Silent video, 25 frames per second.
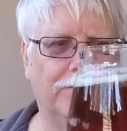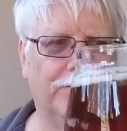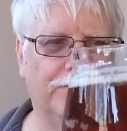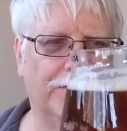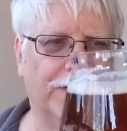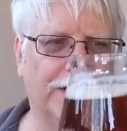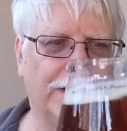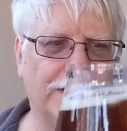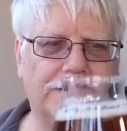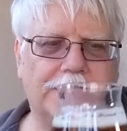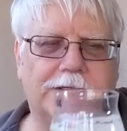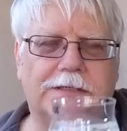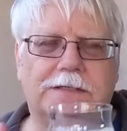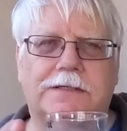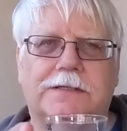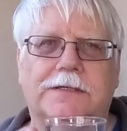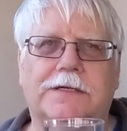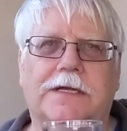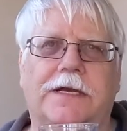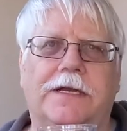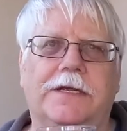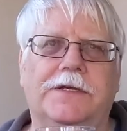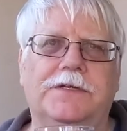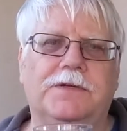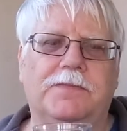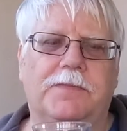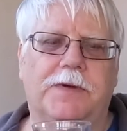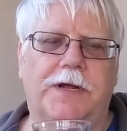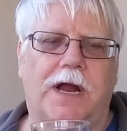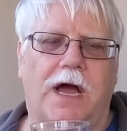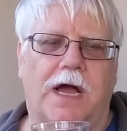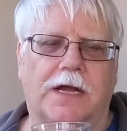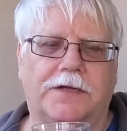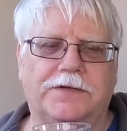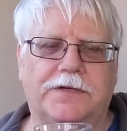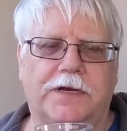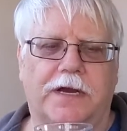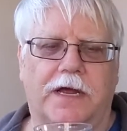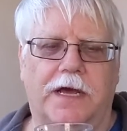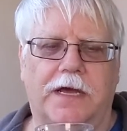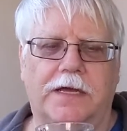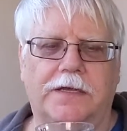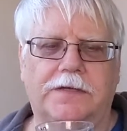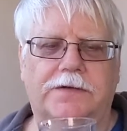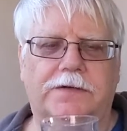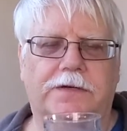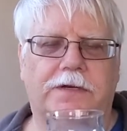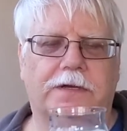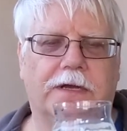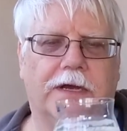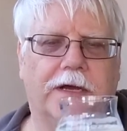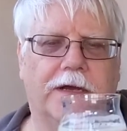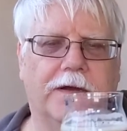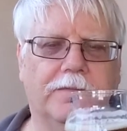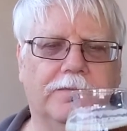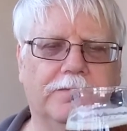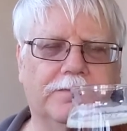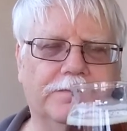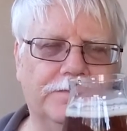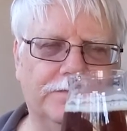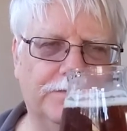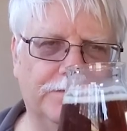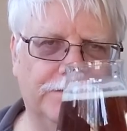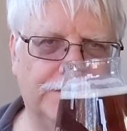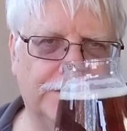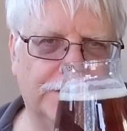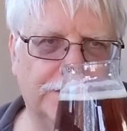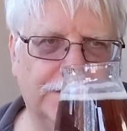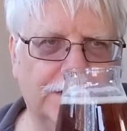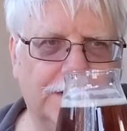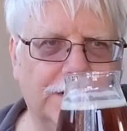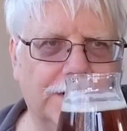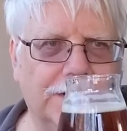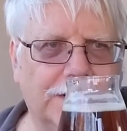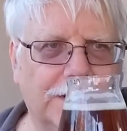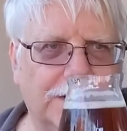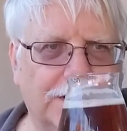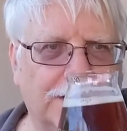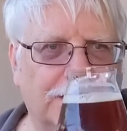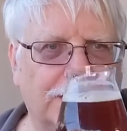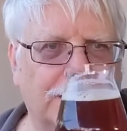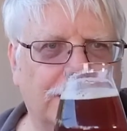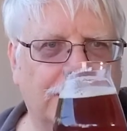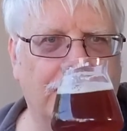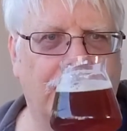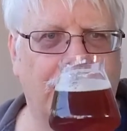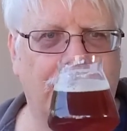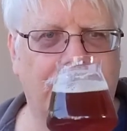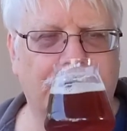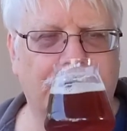It is a bit oxidized, not